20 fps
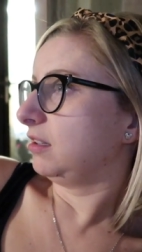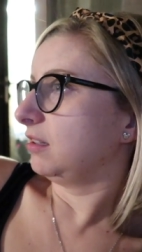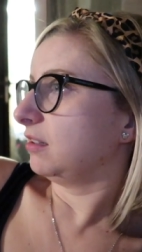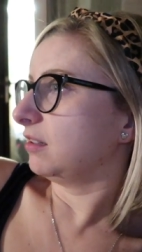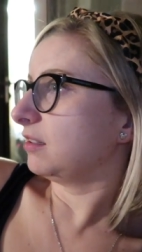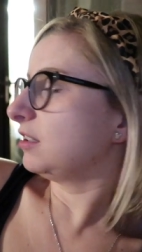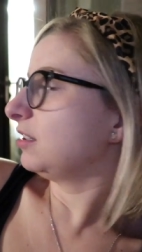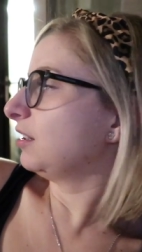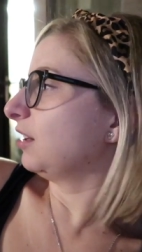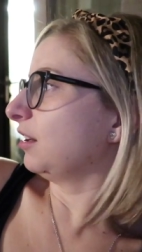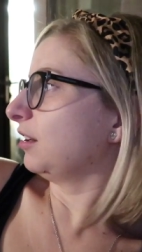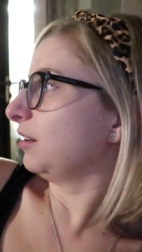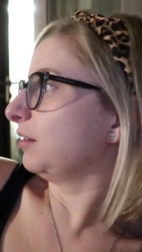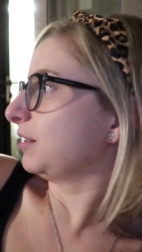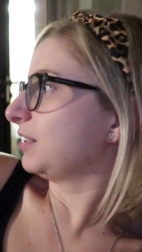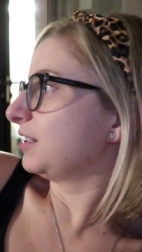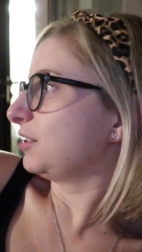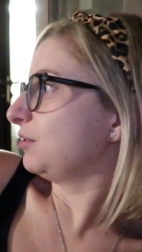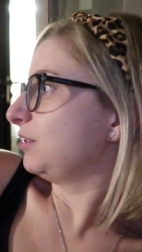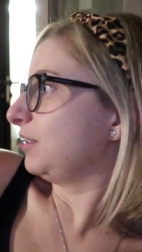I don't know,
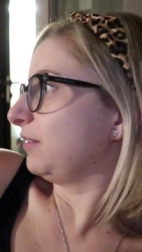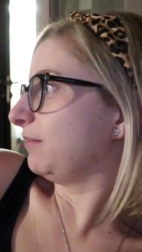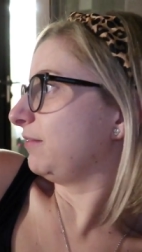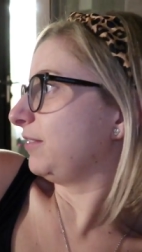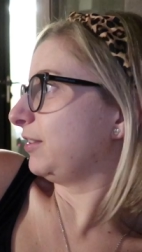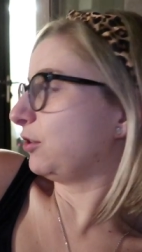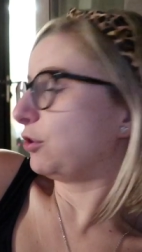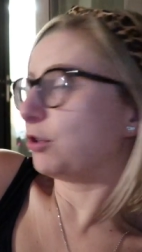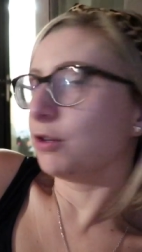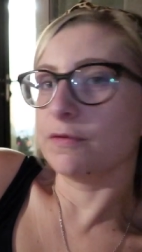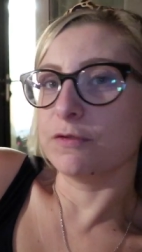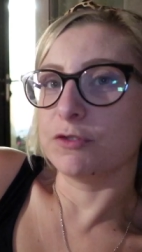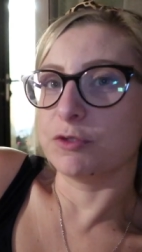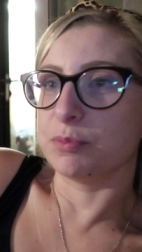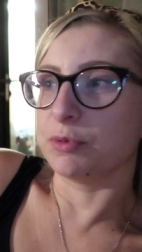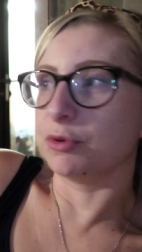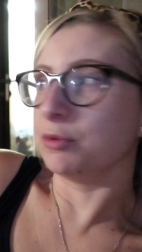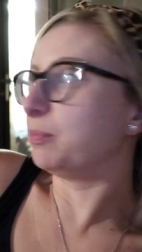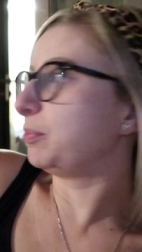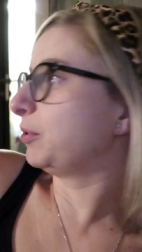I still didn't feel
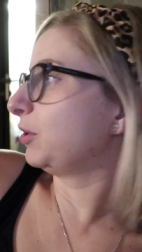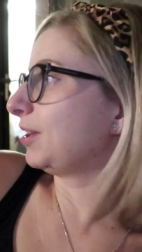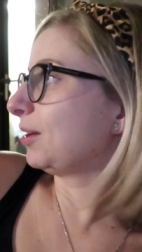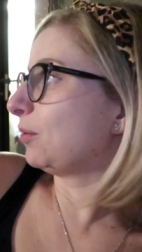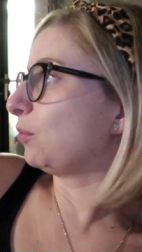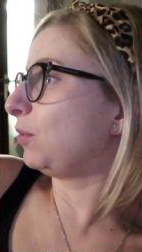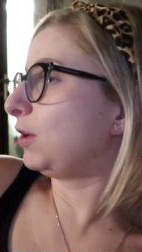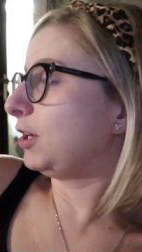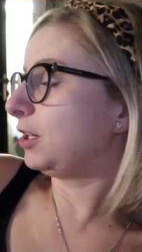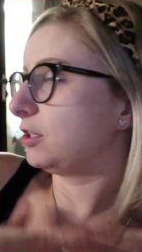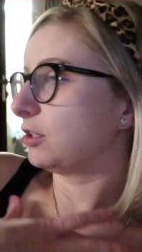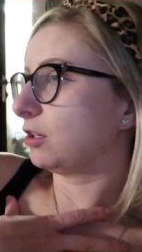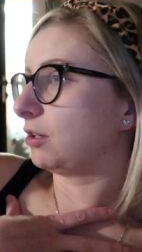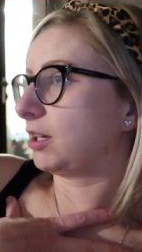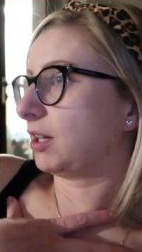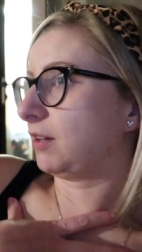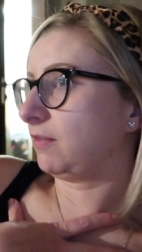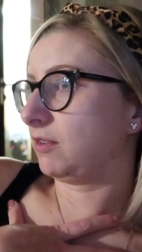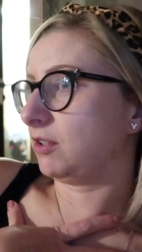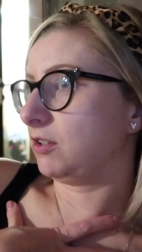uncomfortable, yeah. but then we don't
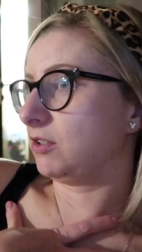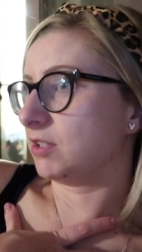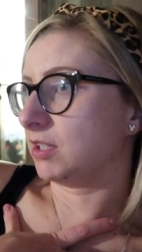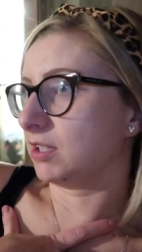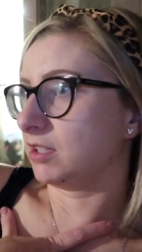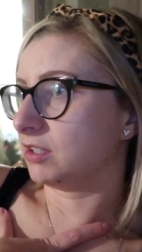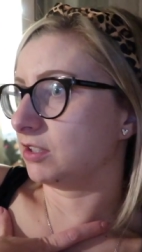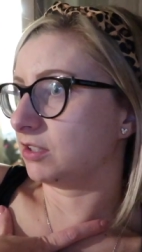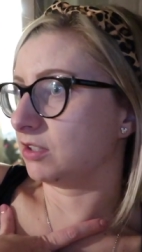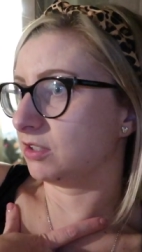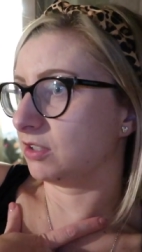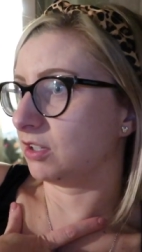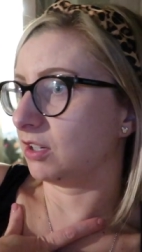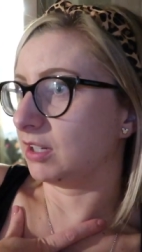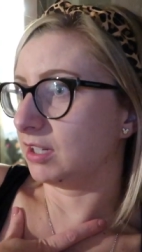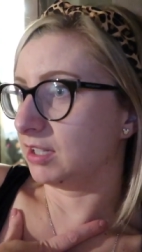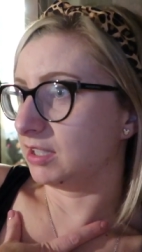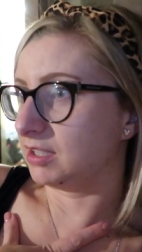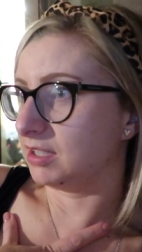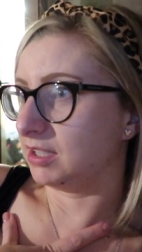have those
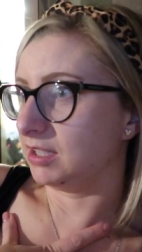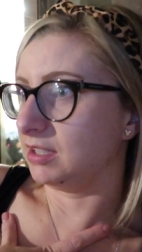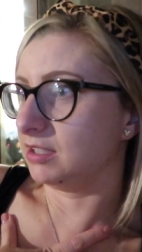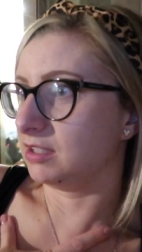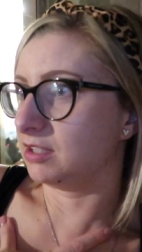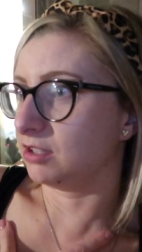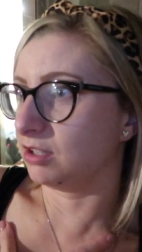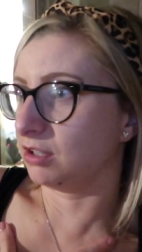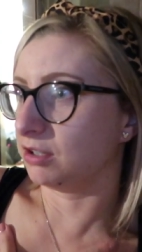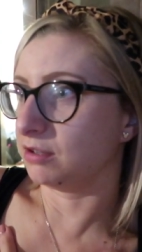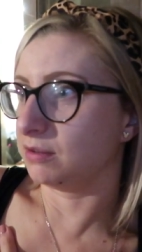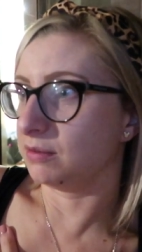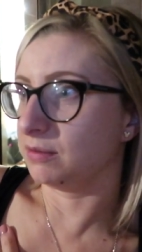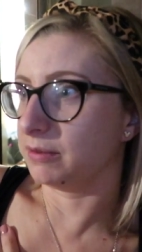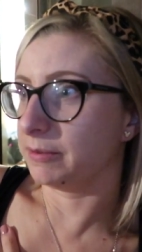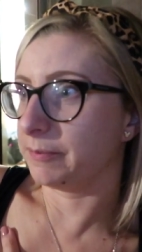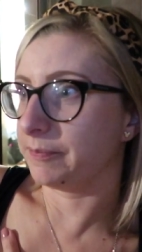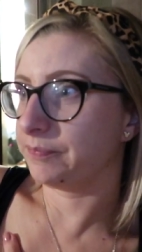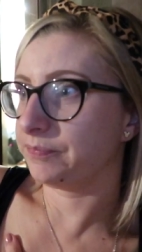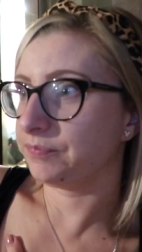anxieties. Yeah. So
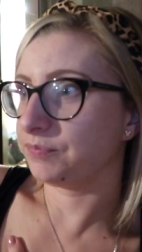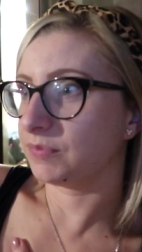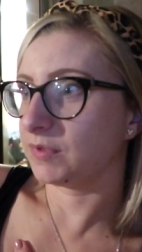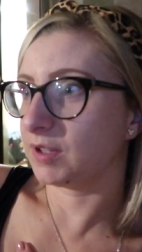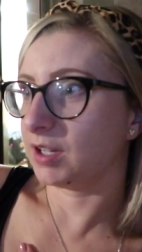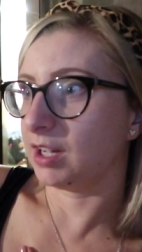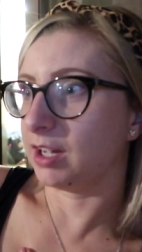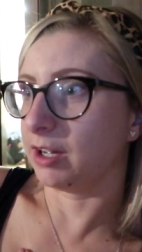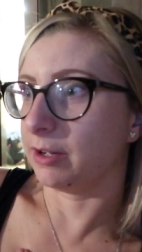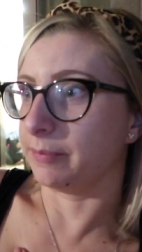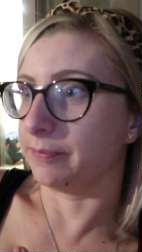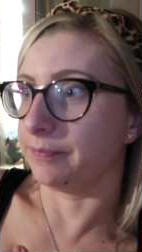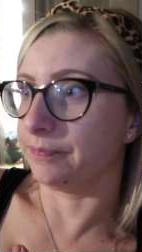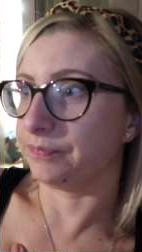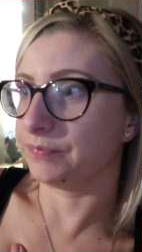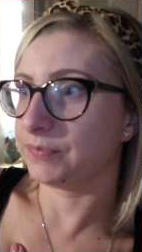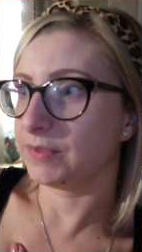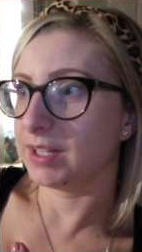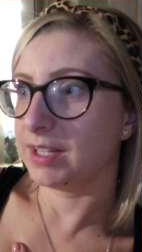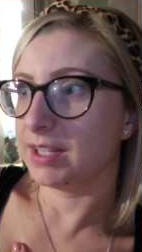
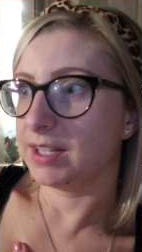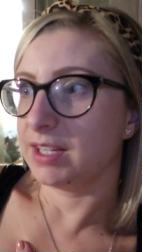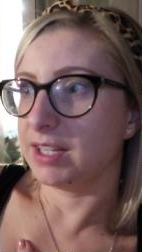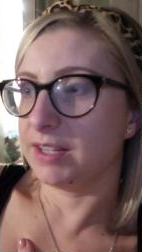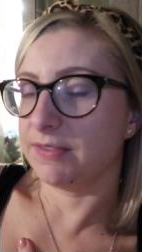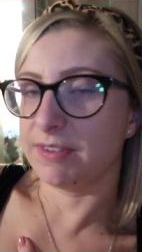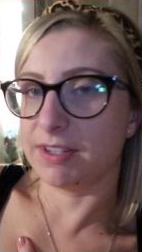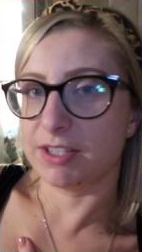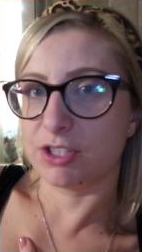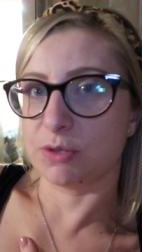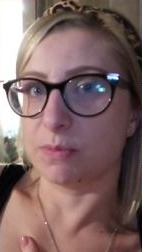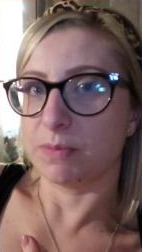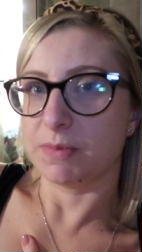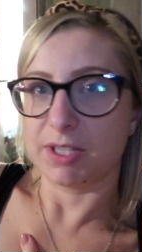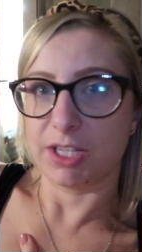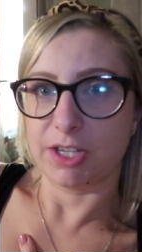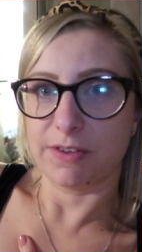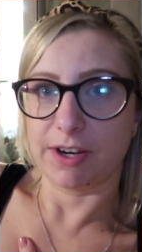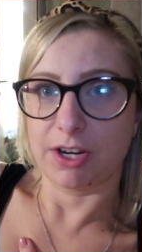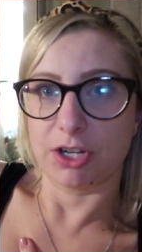um, if it is
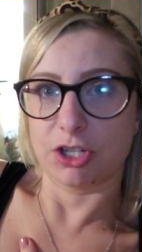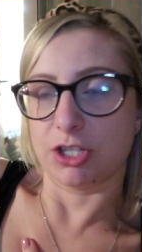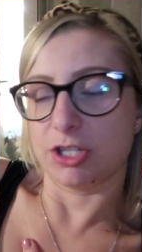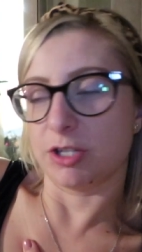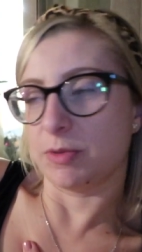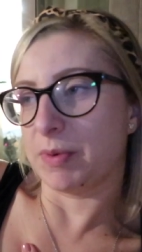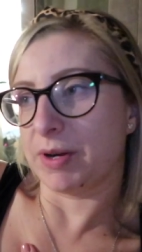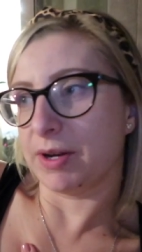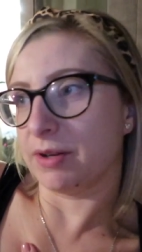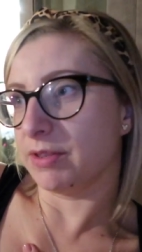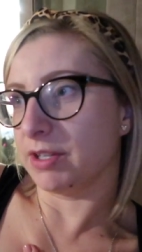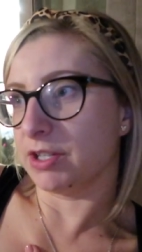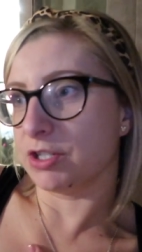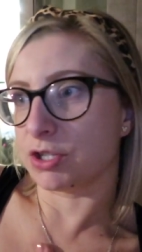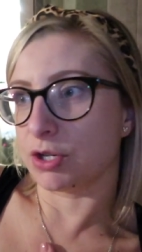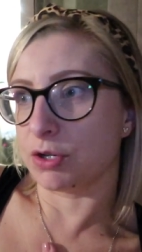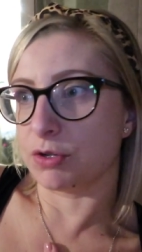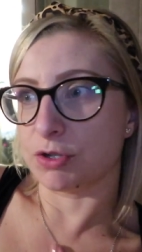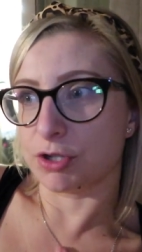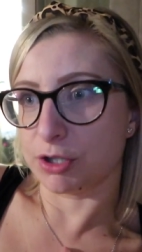something you're anxious about, then
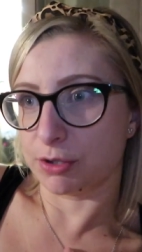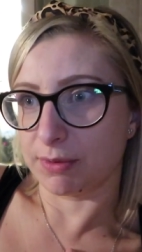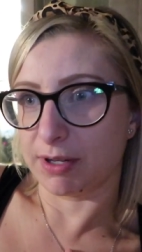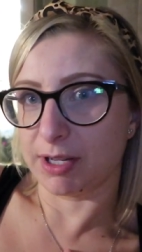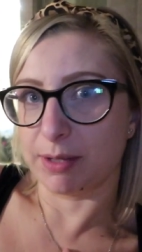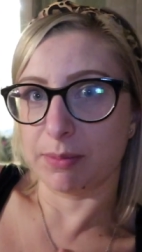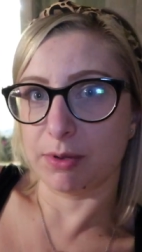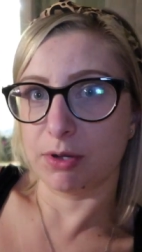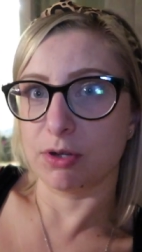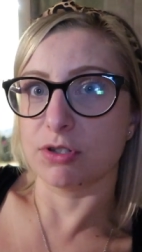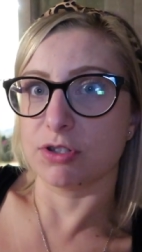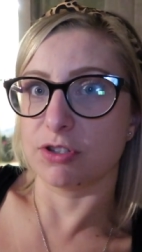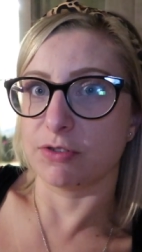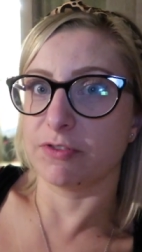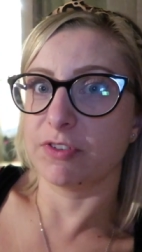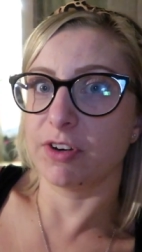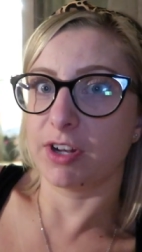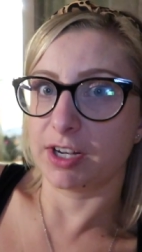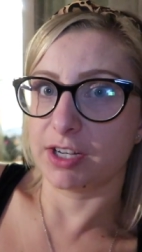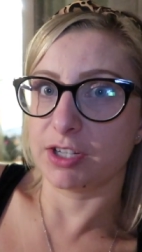don't do it because the
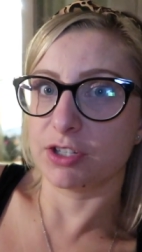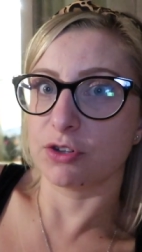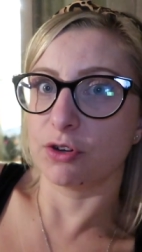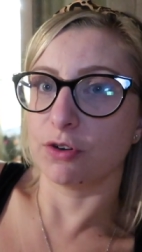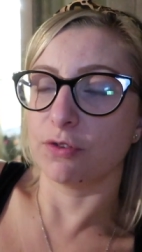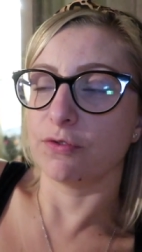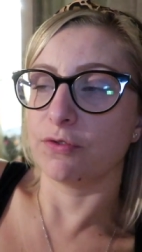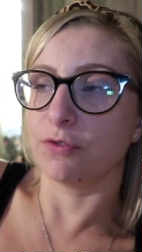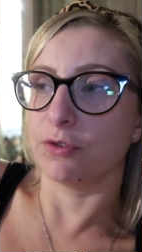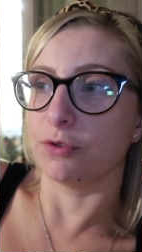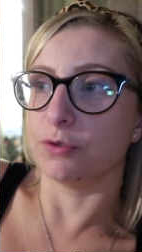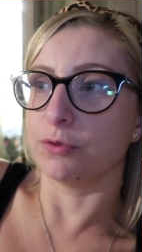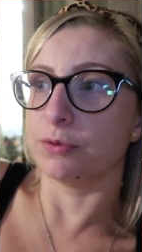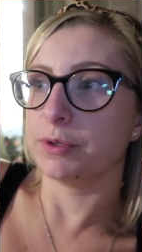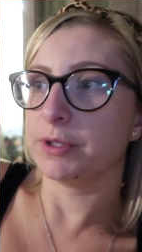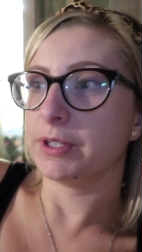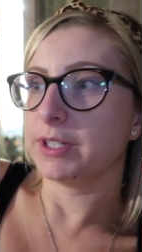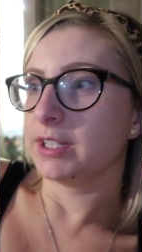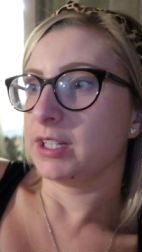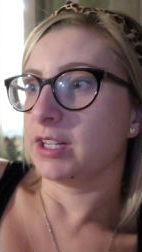flights are full,
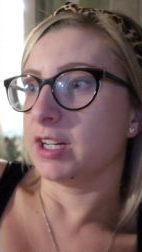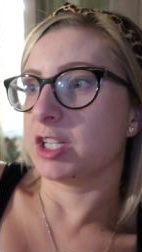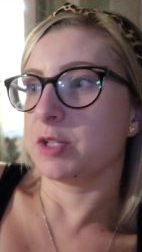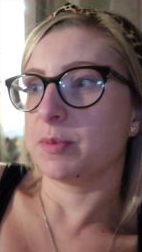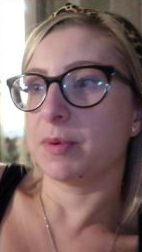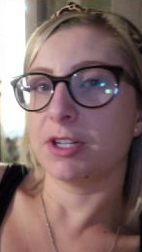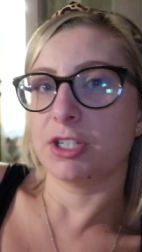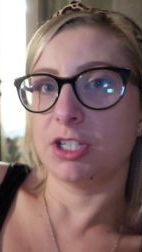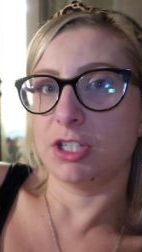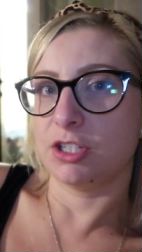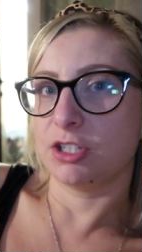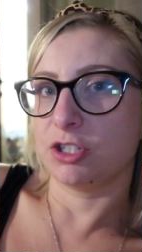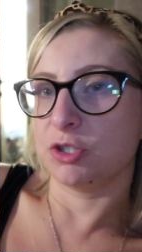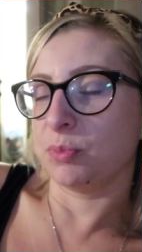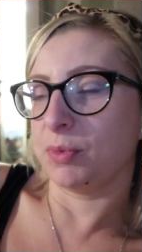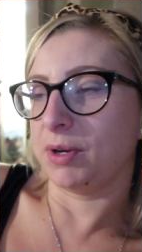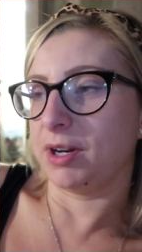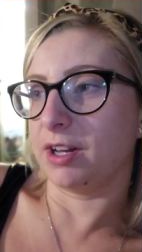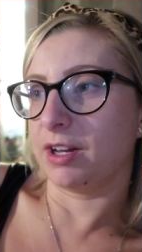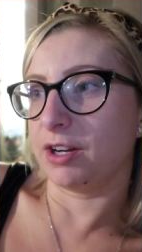especially to
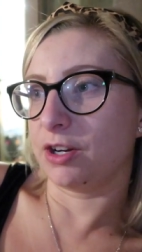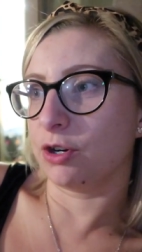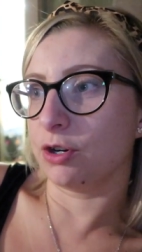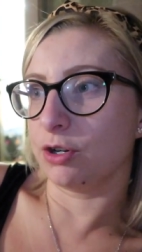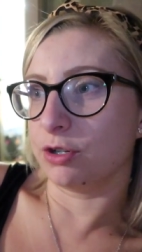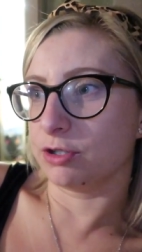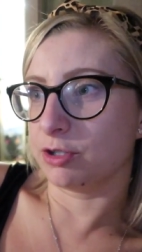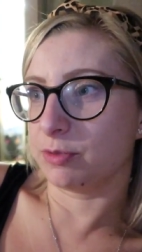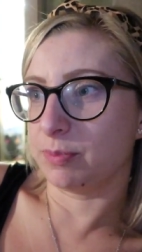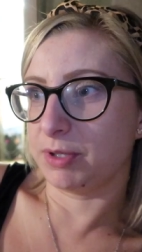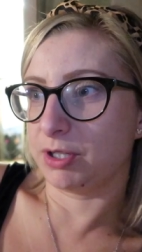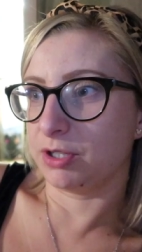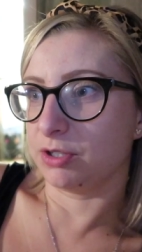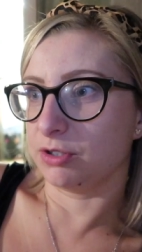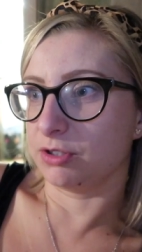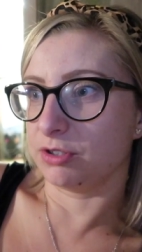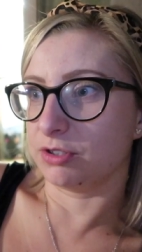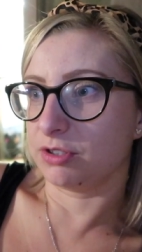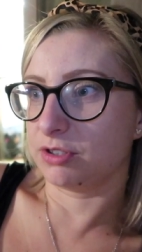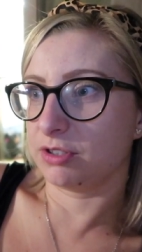somewhere like Kos
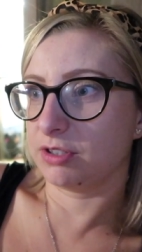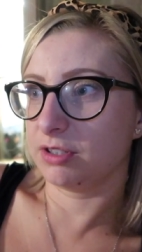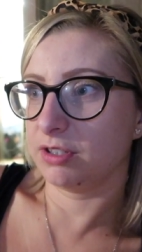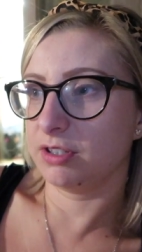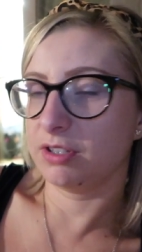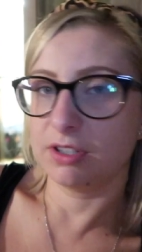because